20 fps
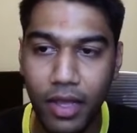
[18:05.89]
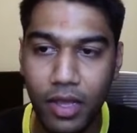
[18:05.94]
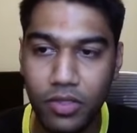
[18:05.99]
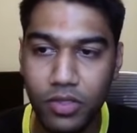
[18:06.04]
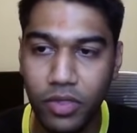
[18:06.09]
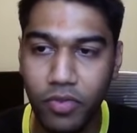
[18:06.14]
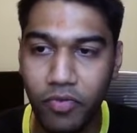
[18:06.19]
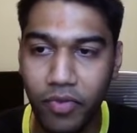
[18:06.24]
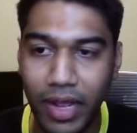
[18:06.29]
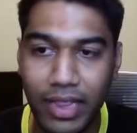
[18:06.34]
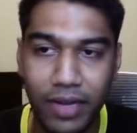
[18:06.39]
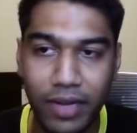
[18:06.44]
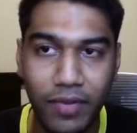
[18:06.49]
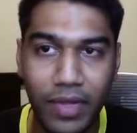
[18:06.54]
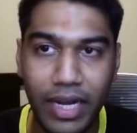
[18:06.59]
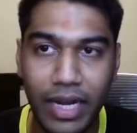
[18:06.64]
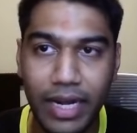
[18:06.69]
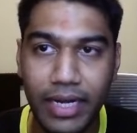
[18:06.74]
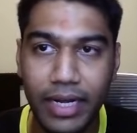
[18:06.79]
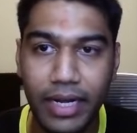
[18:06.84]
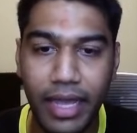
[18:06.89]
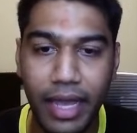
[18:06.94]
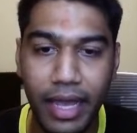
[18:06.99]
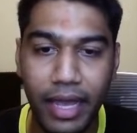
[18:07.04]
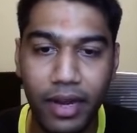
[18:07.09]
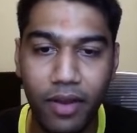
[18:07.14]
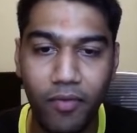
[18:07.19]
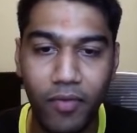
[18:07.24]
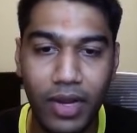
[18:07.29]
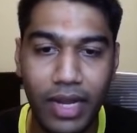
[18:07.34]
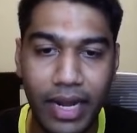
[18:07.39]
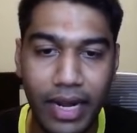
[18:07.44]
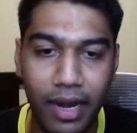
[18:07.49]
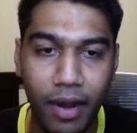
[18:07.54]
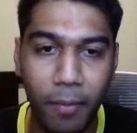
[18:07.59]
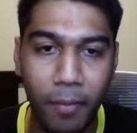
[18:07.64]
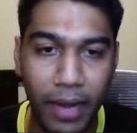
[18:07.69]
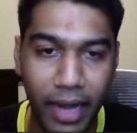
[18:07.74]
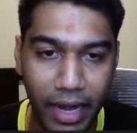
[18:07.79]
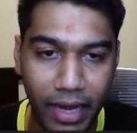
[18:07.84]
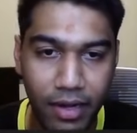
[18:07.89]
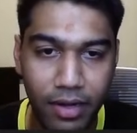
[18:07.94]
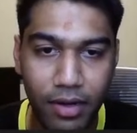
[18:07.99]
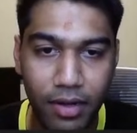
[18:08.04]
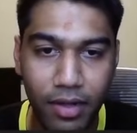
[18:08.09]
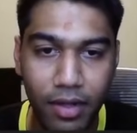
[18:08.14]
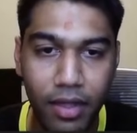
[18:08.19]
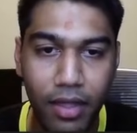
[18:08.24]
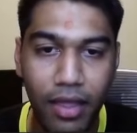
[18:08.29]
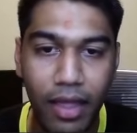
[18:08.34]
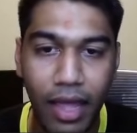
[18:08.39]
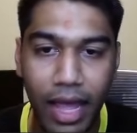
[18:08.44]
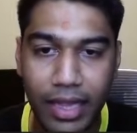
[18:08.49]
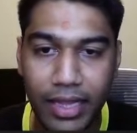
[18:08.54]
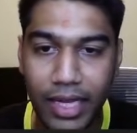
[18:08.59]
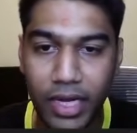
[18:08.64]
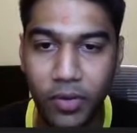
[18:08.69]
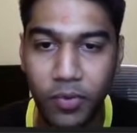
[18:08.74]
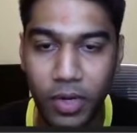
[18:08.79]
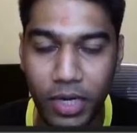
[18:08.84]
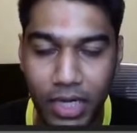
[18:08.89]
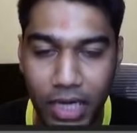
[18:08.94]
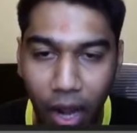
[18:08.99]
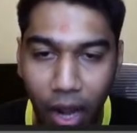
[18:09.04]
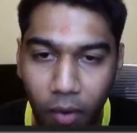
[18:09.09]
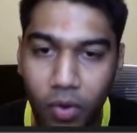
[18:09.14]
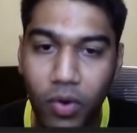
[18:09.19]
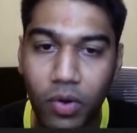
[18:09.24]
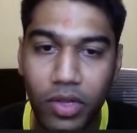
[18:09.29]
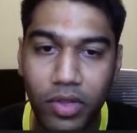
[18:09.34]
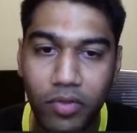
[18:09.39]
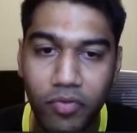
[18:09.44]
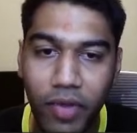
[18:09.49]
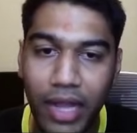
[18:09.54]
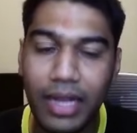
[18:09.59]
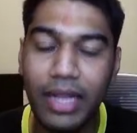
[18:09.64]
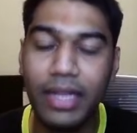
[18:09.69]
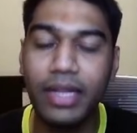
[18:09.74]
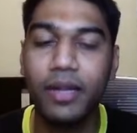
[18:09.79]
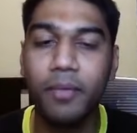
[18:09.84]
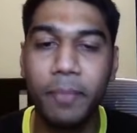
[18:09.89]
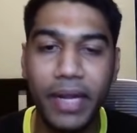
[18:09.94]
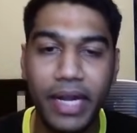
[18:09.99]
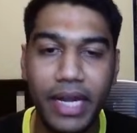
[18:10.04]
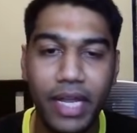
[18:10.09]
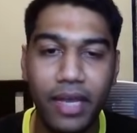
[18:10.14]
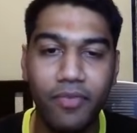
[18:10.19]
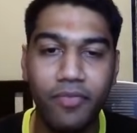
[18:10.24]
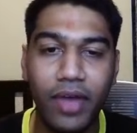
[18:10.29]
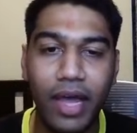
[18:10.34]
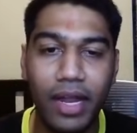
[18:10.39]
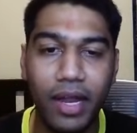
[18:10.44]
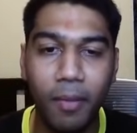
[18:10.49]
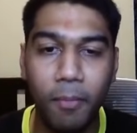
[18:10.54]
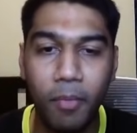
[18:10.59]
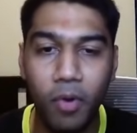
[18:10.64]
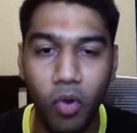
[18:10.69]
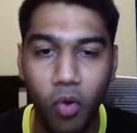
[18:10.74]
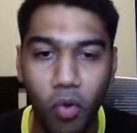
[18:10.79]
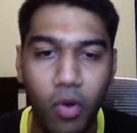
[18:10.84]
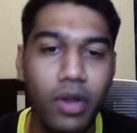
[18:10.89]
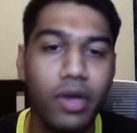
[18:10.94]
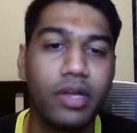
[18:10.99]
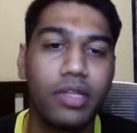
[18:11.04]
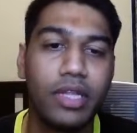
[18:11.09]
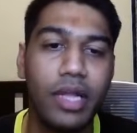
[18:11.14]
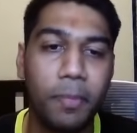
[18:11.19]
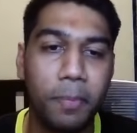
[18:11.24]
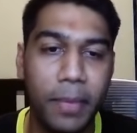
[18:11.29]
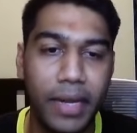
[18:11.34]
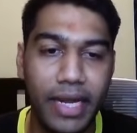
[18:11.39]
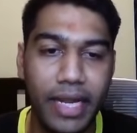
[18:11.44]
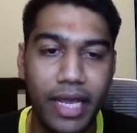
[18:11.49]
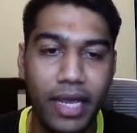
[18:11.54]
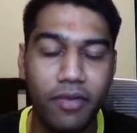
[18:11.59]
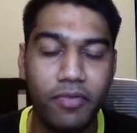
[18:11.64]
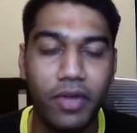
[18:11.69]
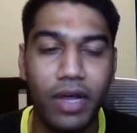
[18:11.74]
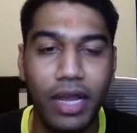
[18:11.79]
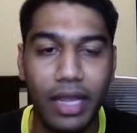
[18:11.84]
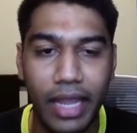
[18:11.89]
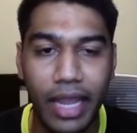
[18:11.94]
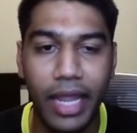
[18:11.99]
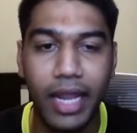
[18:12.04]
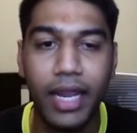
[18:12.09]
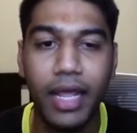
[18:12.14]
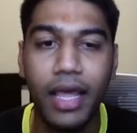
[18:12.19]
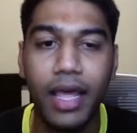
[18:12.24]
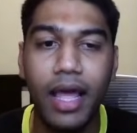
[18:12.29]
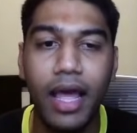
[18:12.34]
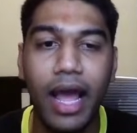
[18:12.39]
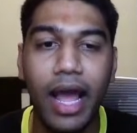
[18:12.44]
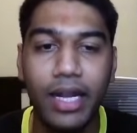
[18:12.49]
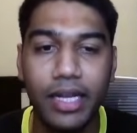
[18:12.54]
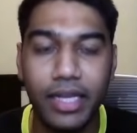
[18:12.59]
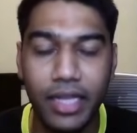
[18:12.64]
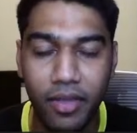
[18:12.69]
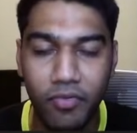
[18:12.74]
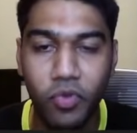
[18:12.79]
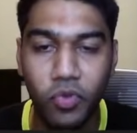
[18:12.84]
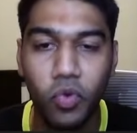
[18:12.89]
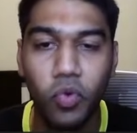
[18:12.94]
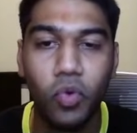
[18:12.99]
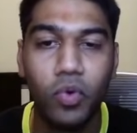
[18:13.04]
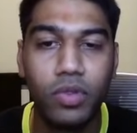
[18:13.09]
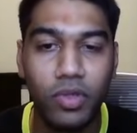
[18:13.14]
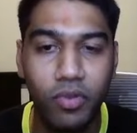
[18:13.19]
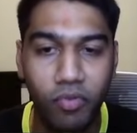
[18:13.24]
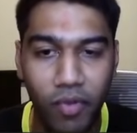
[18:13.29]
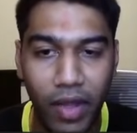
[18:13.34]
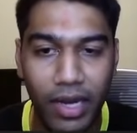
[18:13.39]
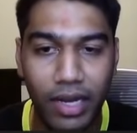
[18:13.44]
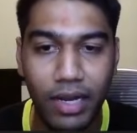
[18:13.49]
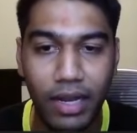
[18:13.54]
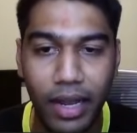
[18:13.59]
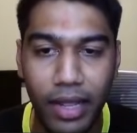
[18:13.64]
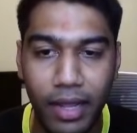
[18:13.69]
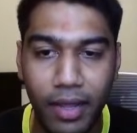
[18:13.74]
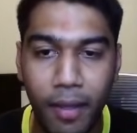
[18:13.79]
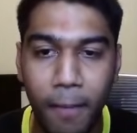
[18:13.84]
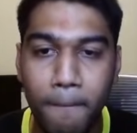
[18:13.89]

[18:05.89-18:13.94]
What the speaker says: So the file that we created here will get updated, and then it will download the file in a PDF and upload that PDF again and give you the final link.